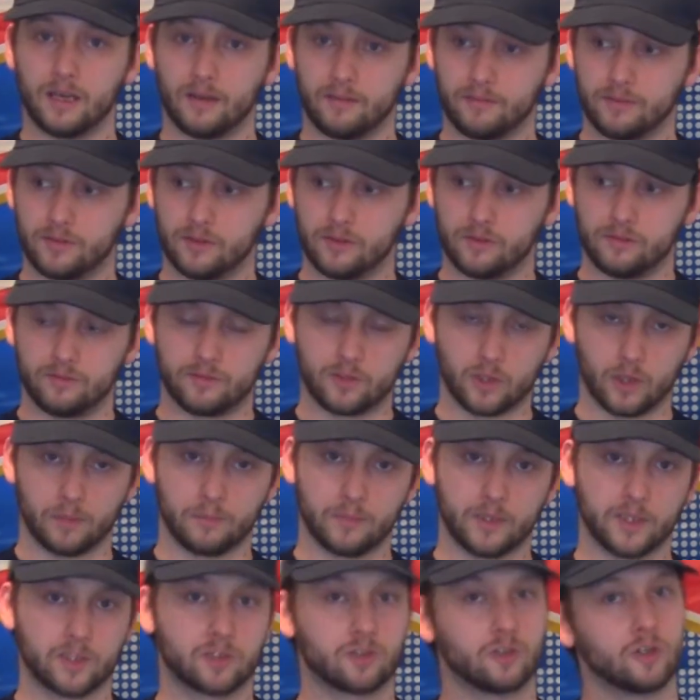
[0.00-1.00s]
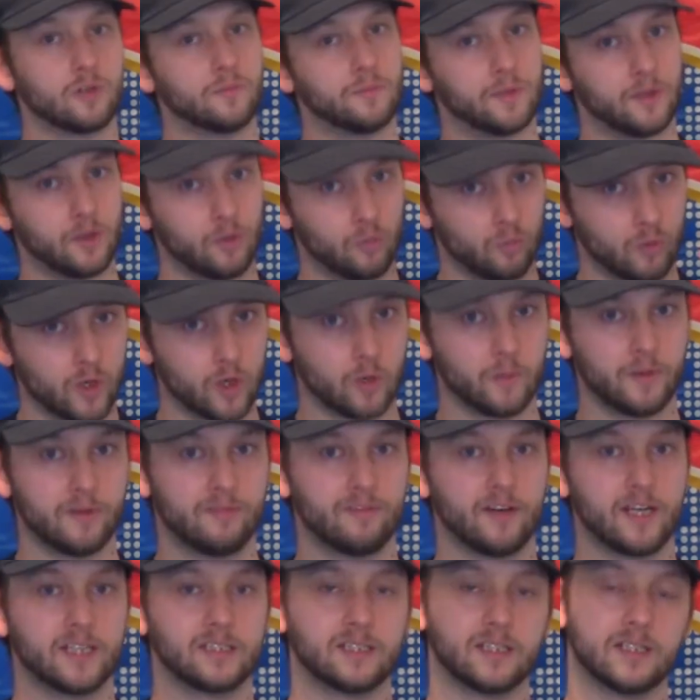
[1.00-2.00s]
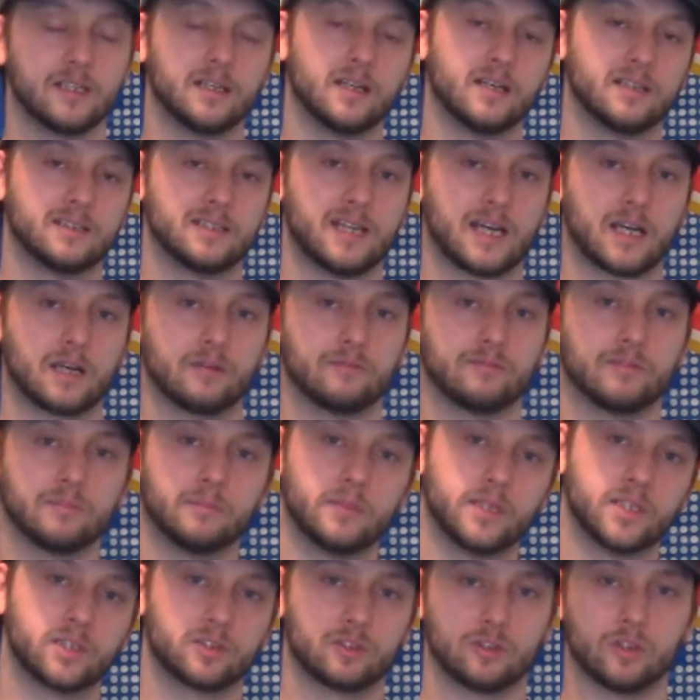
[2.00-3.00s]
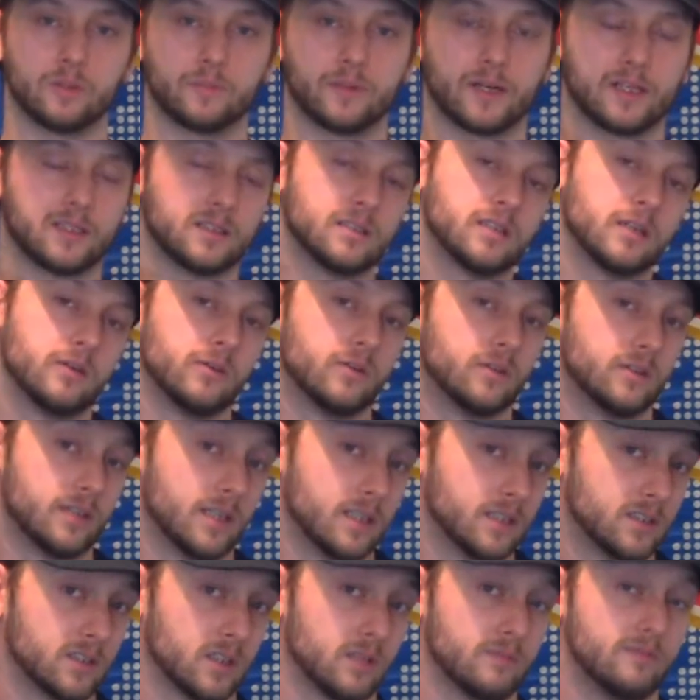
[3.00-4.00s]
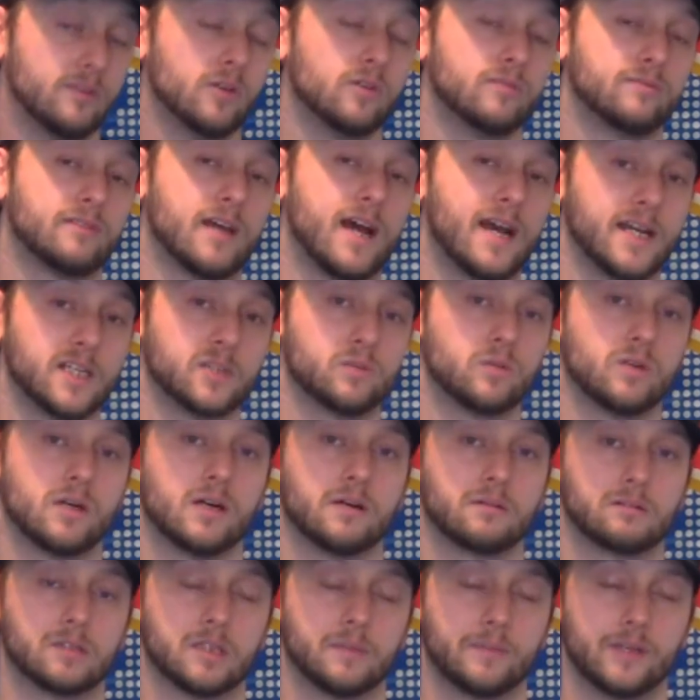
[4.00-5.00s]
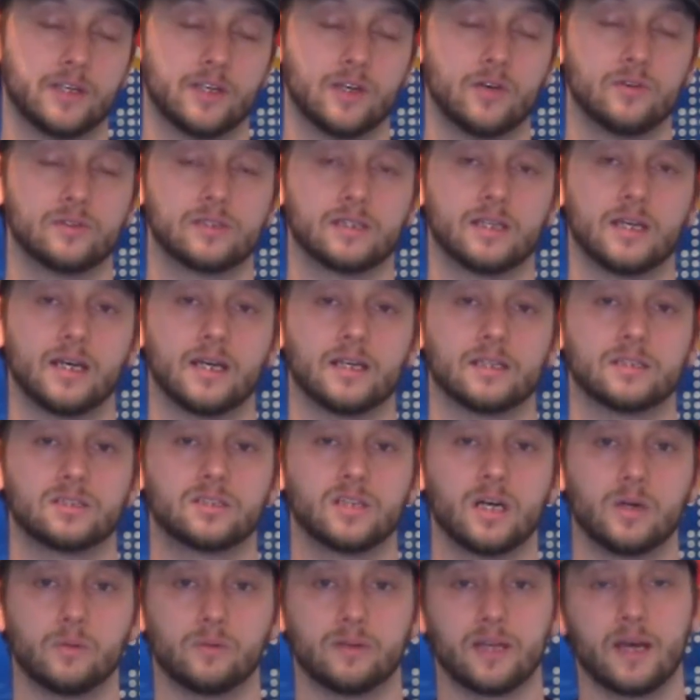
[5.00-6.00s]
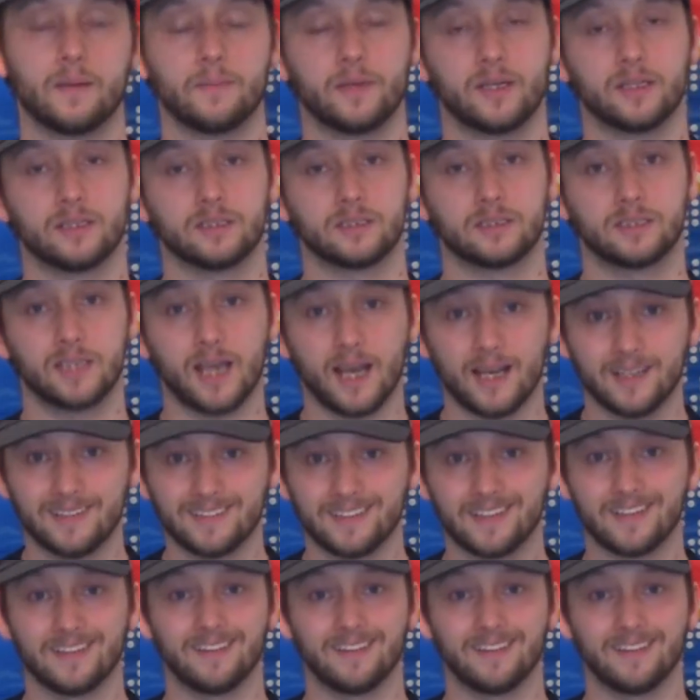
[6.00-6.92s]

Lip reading: if you've topped this group, you will be facing second from this group and so on and so forth. That is what I'm going to be using here. So with that being said,